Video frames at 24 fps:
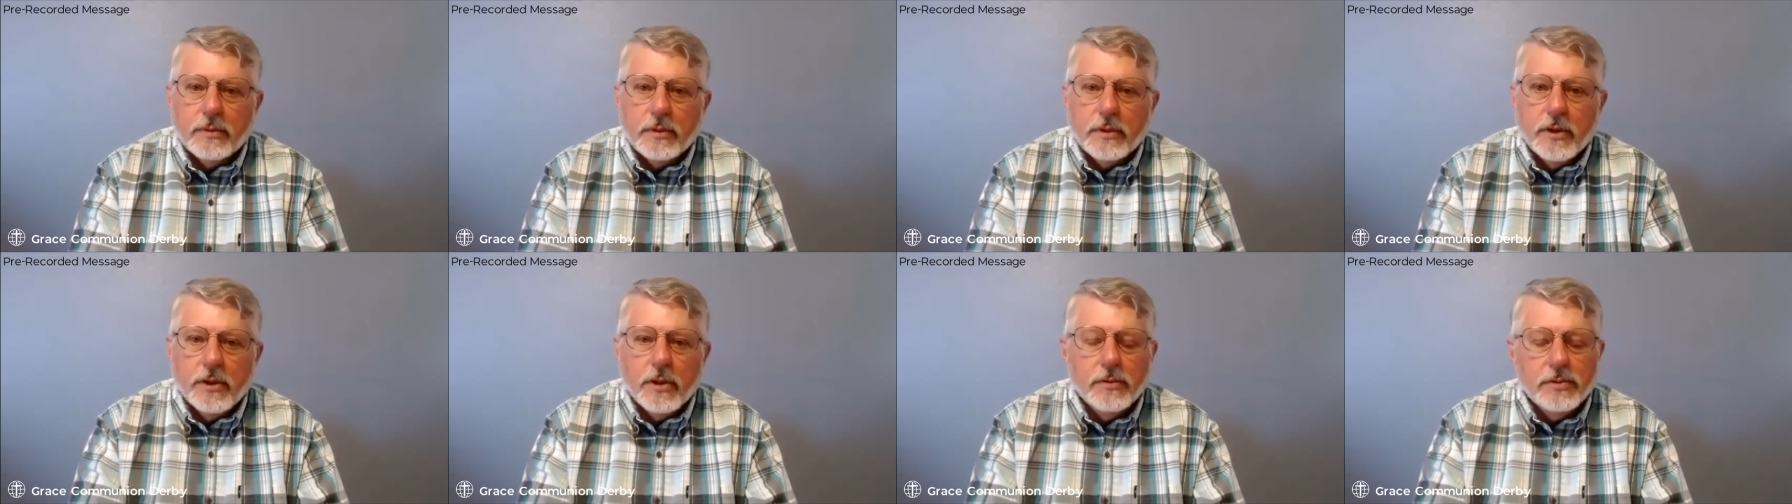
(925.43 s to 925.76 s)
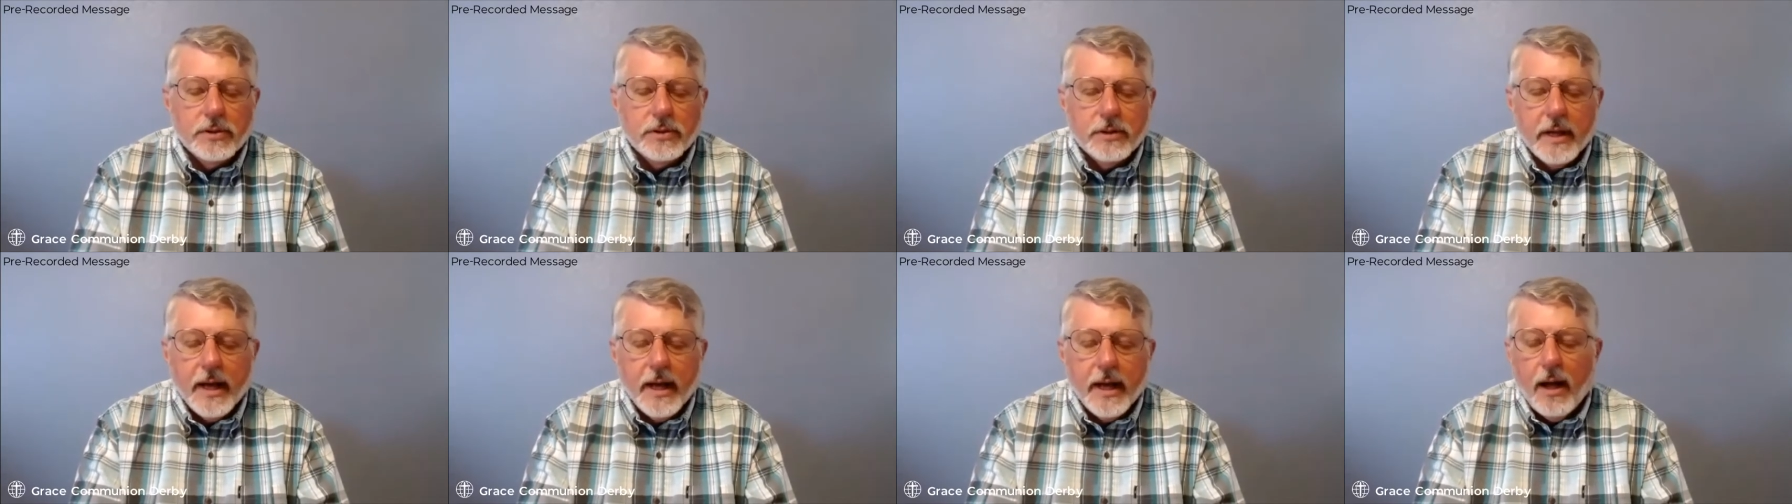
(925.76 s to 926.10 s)
go
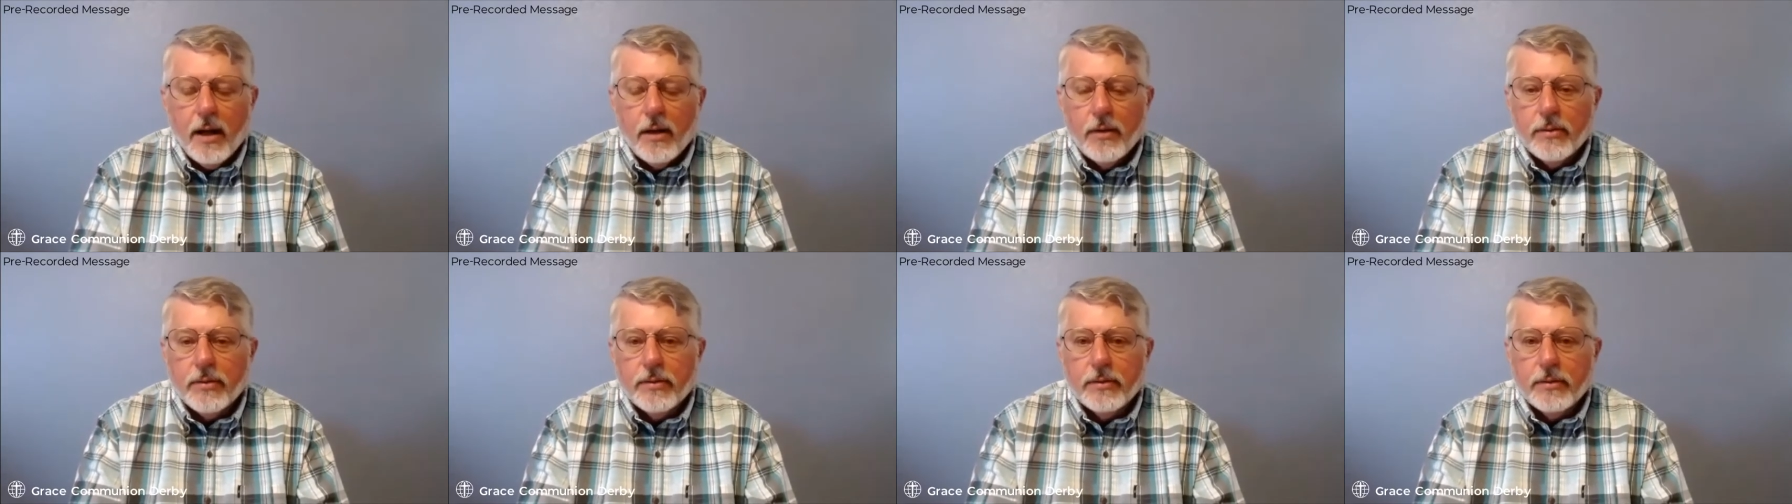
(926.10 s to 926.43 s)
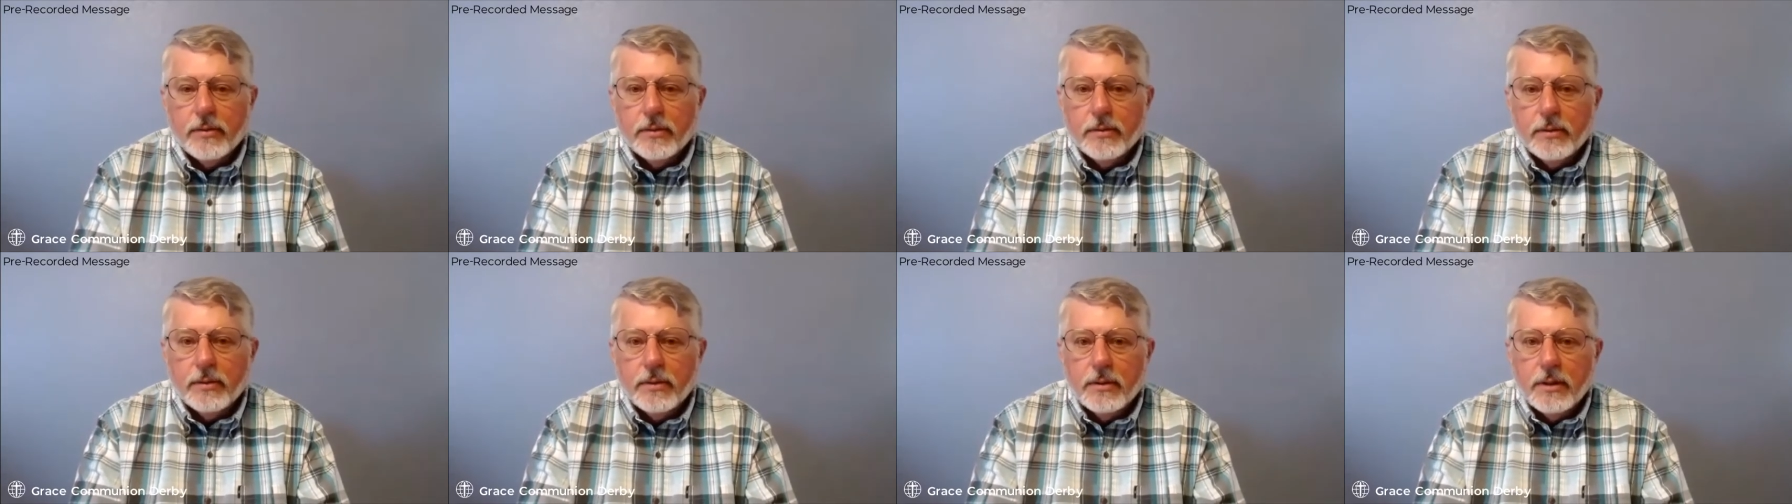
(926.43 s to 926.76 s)
south,
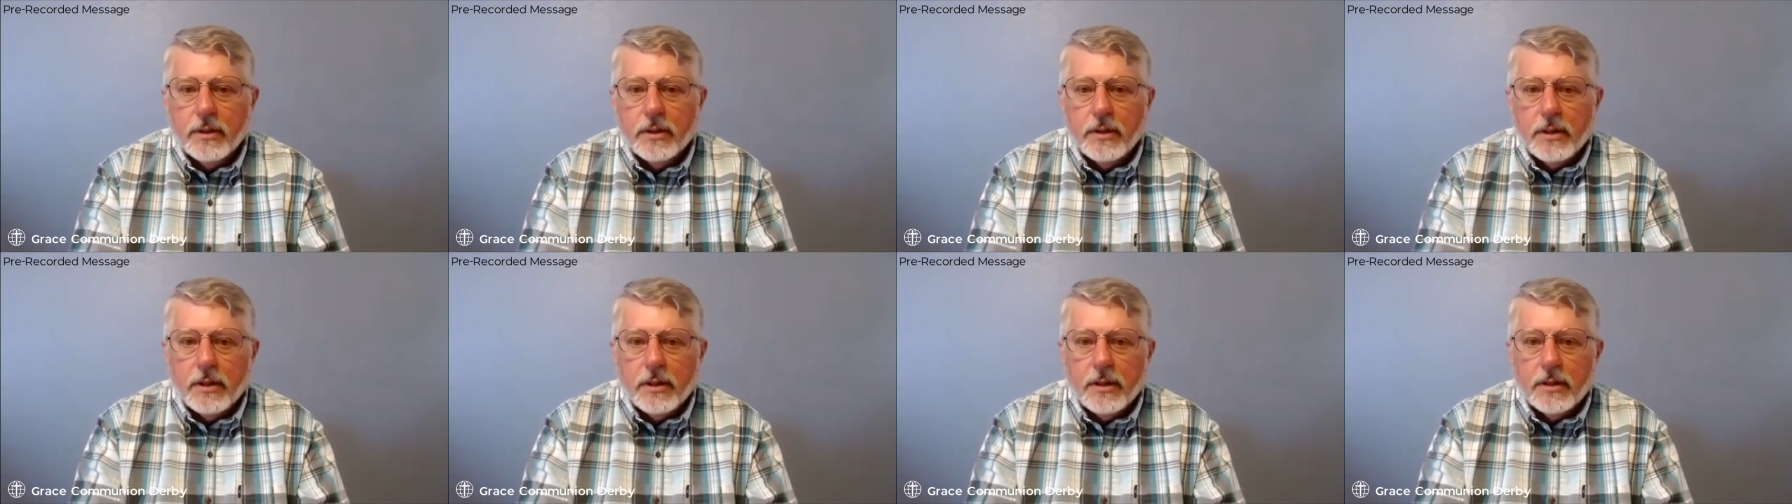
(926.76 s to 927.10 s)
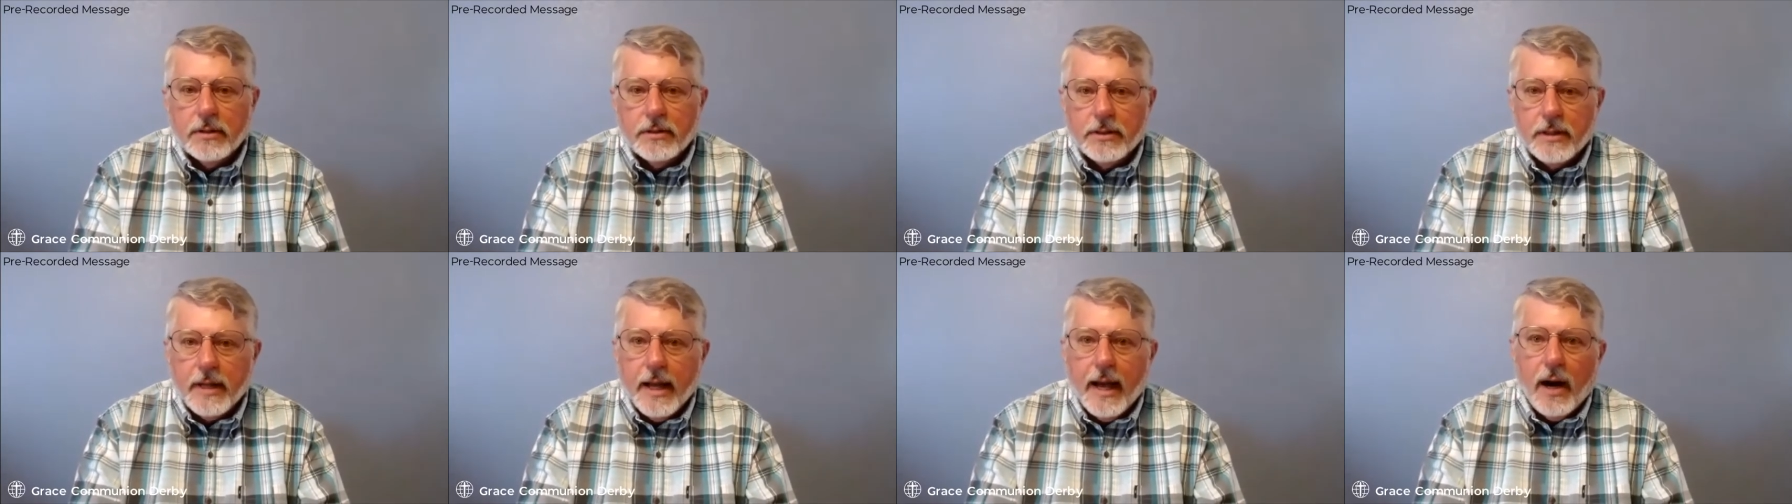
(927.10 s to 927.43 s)

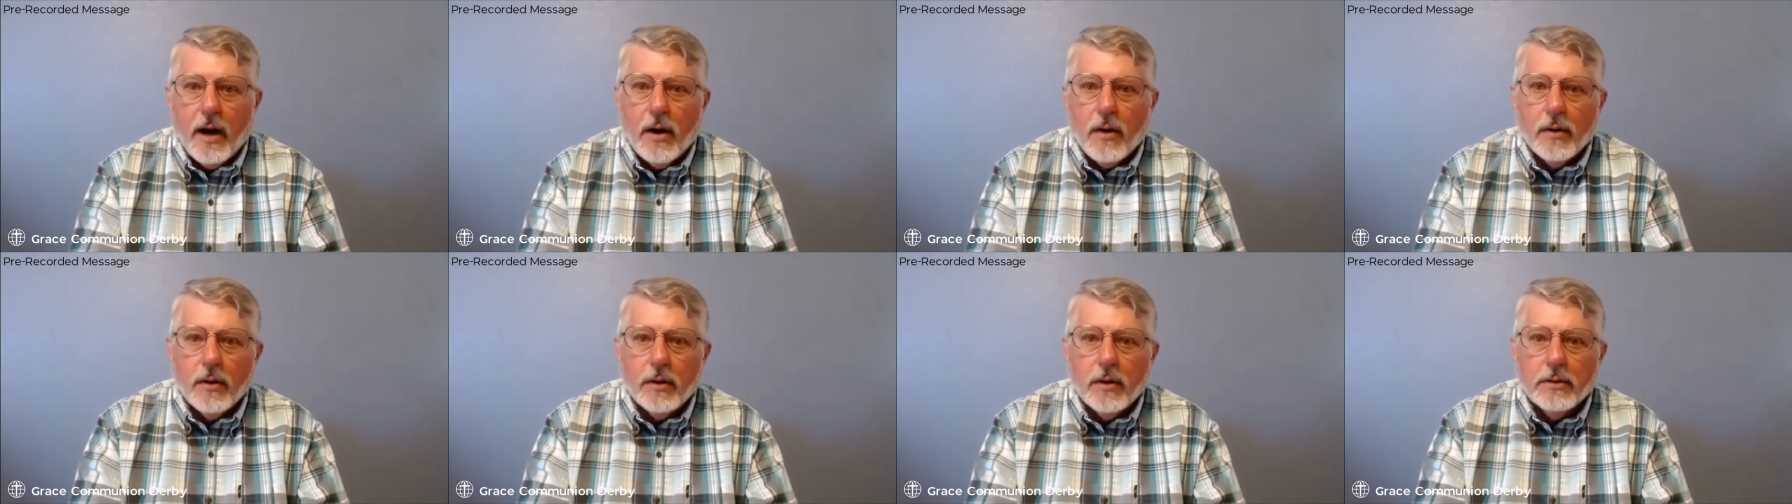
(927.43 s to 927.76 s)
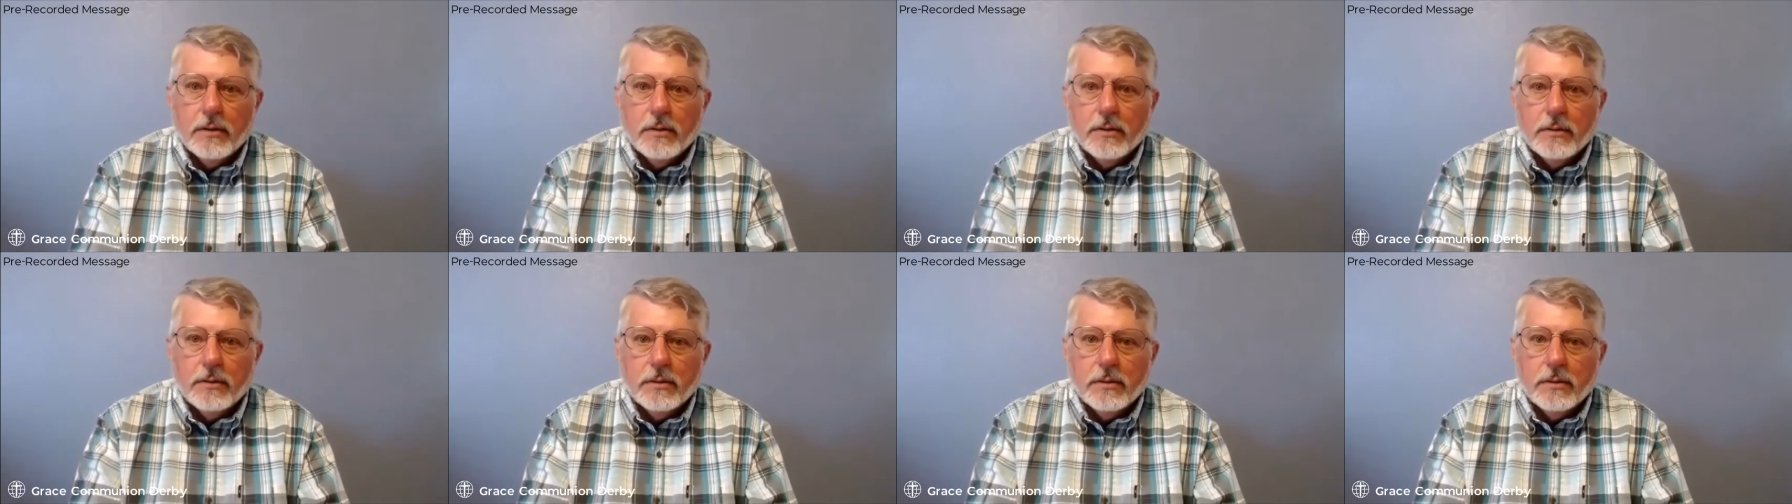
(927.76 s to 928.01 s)
sour,